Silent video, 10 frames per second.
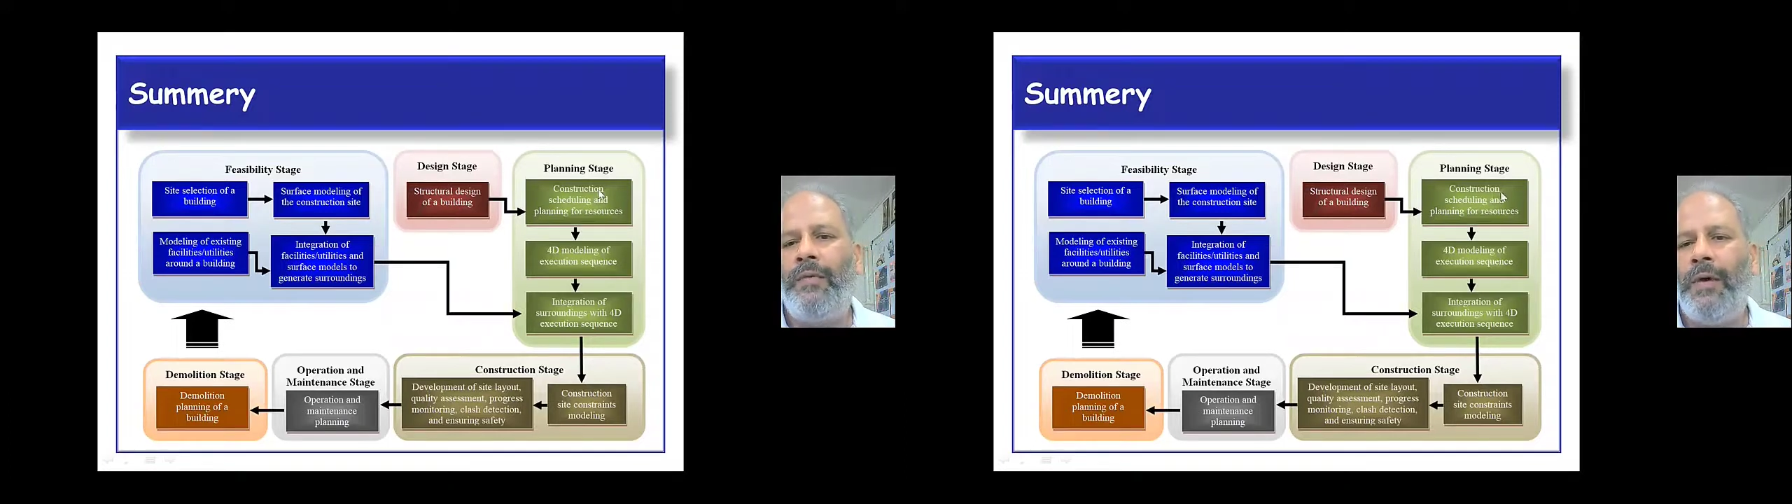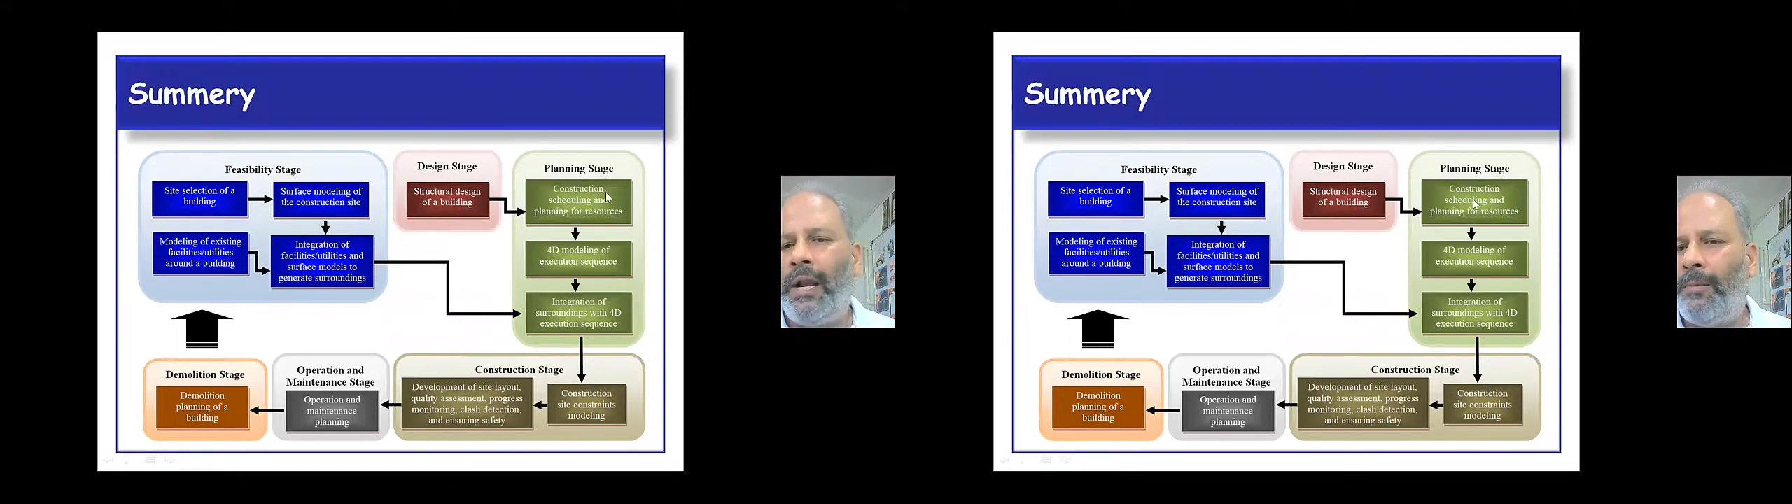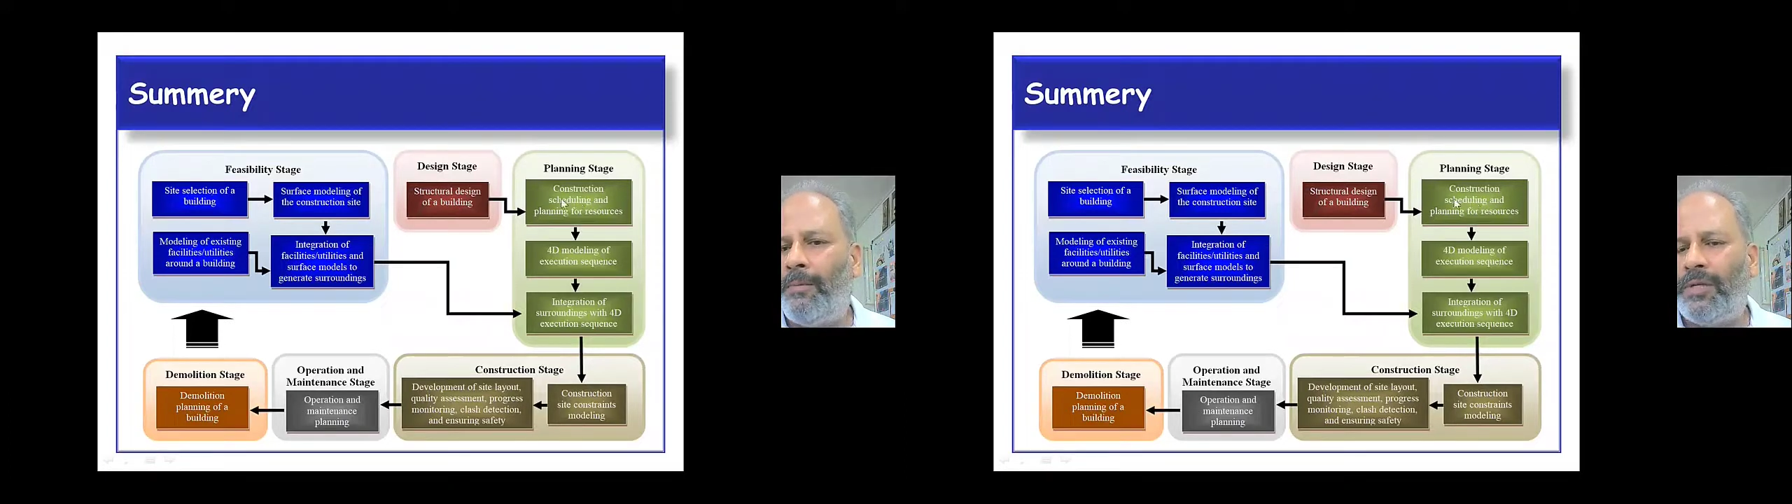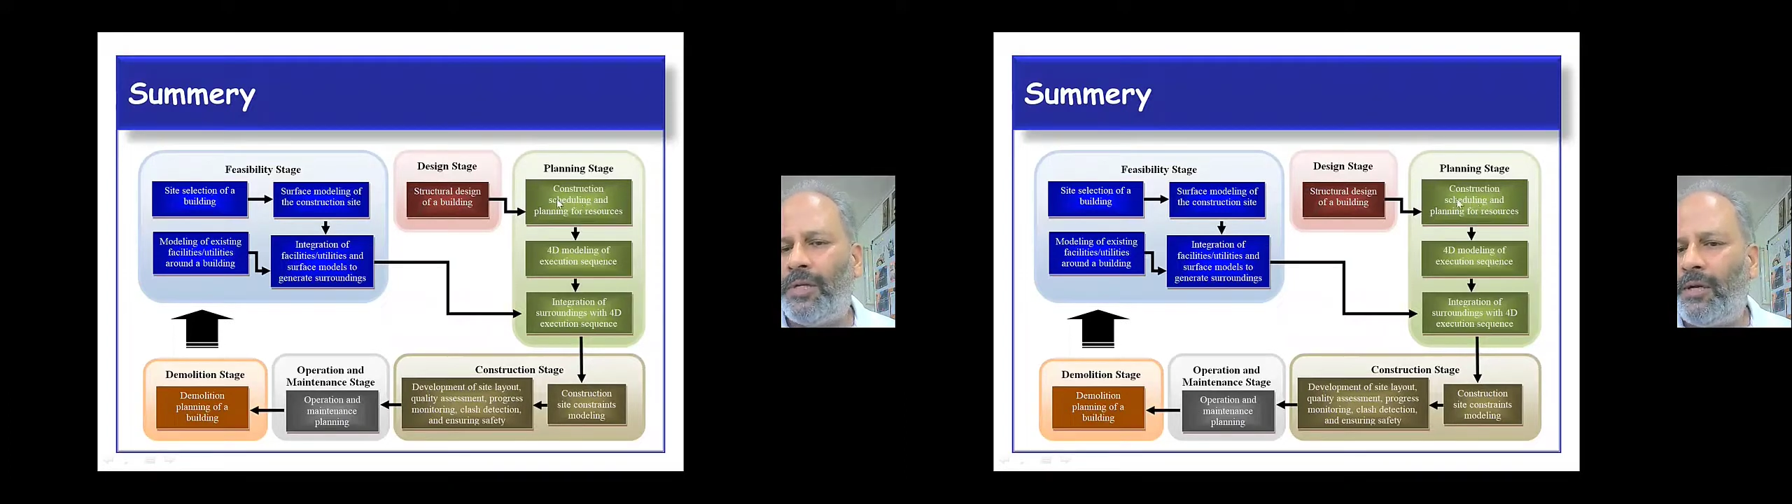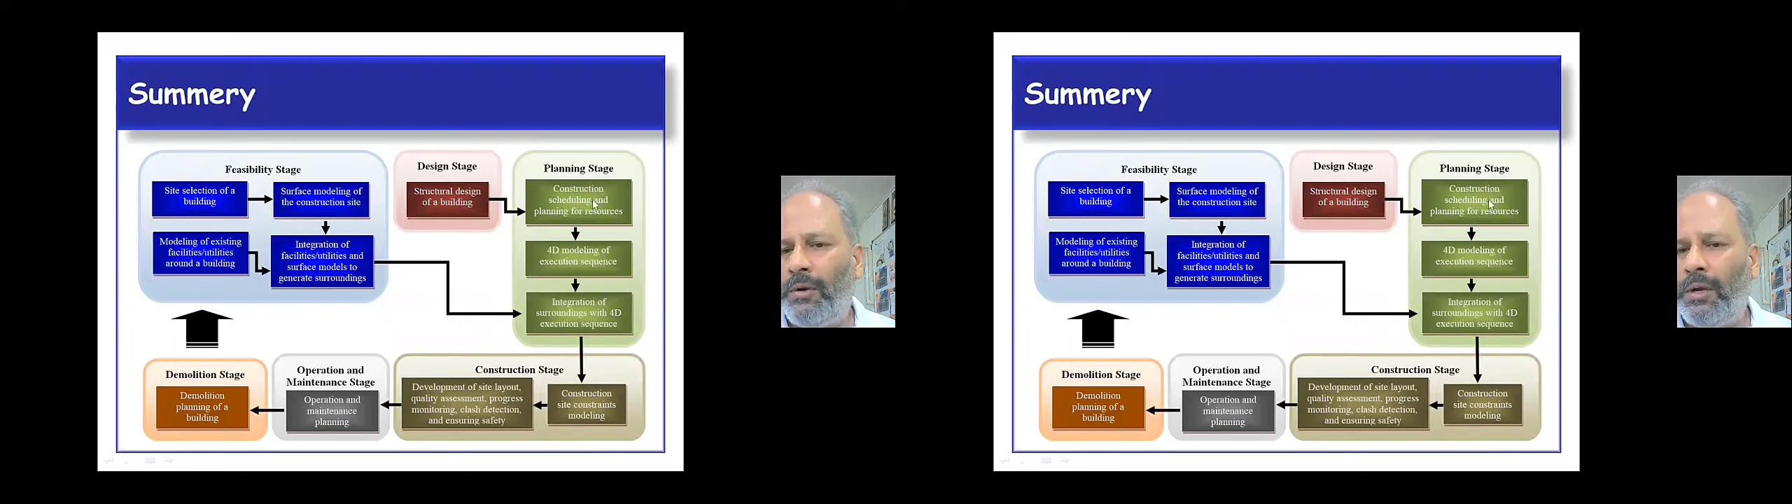develop
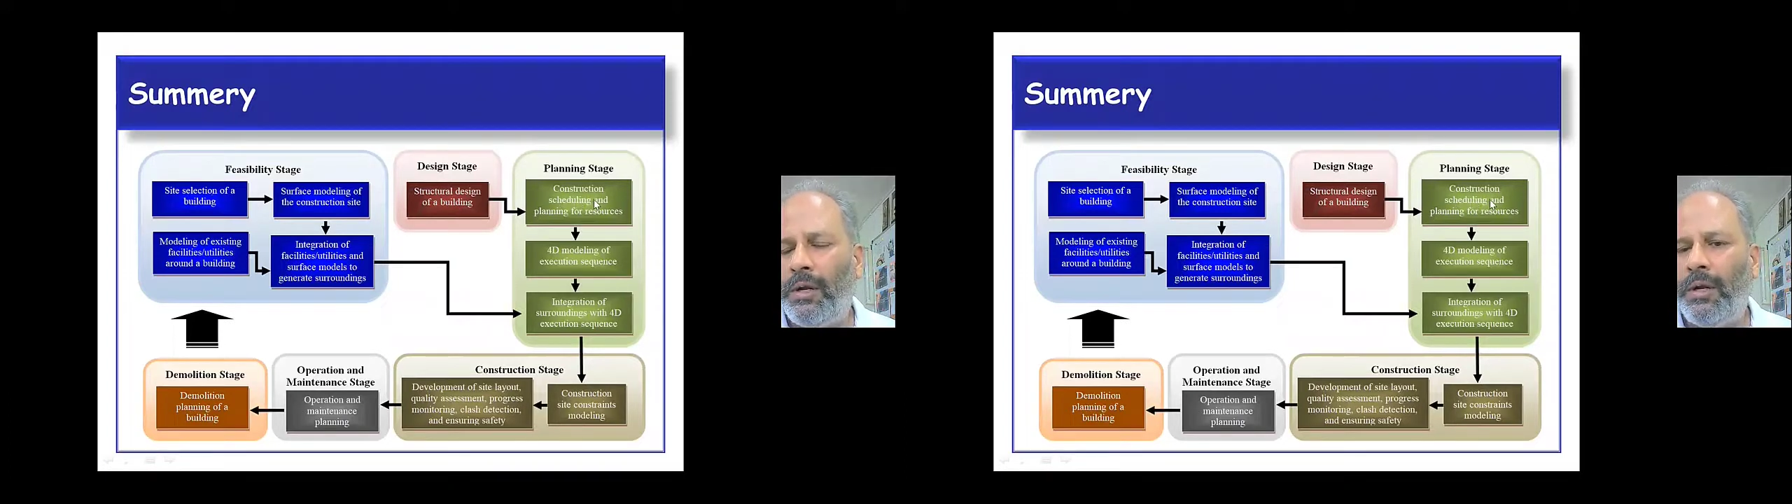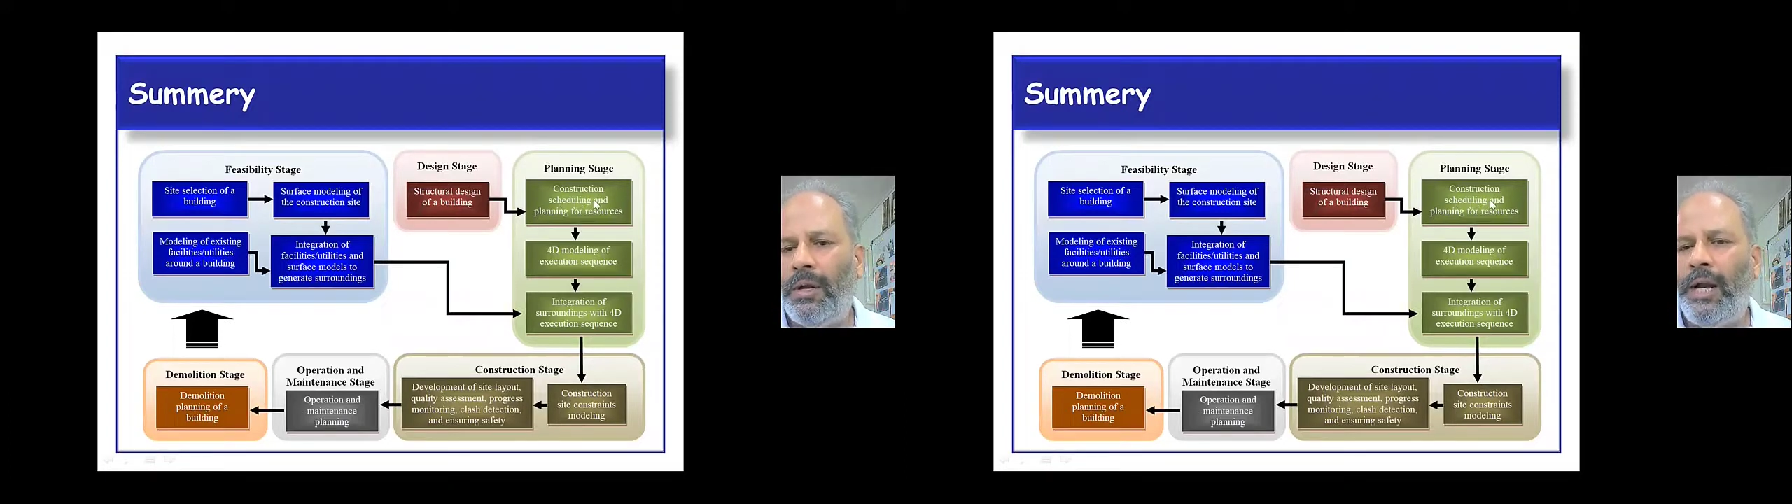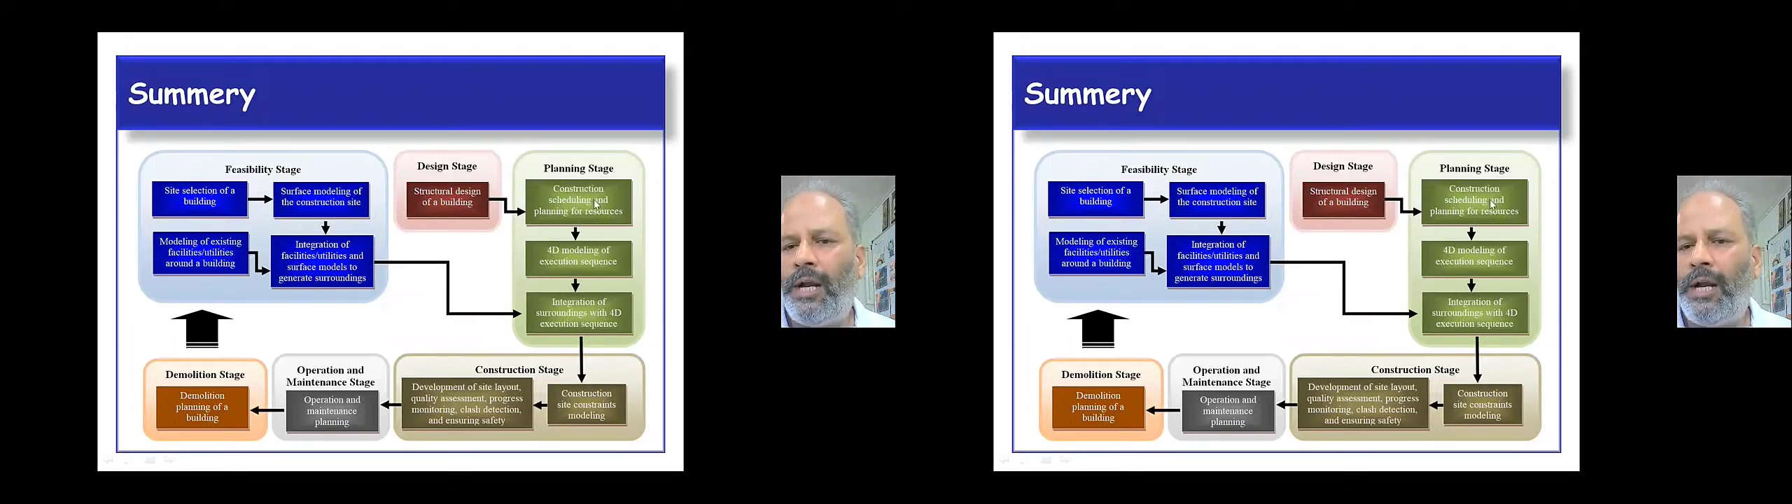schedule.